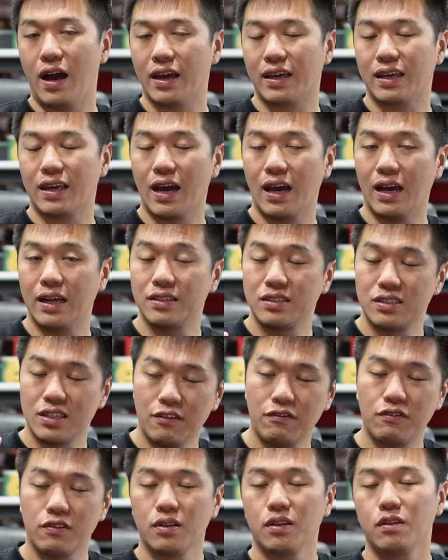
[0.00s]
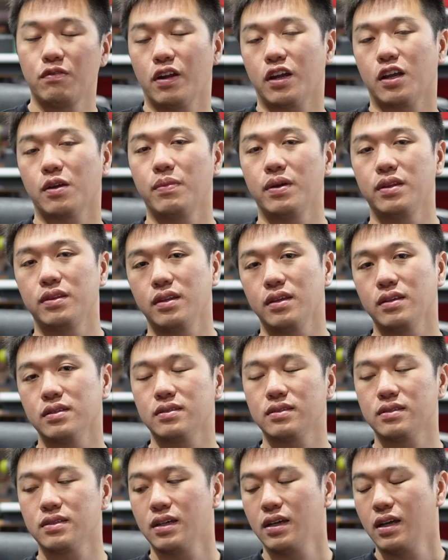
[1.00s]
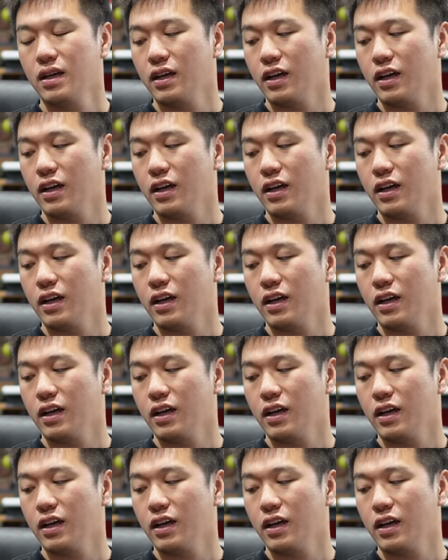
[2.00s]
I can definitely recommend this,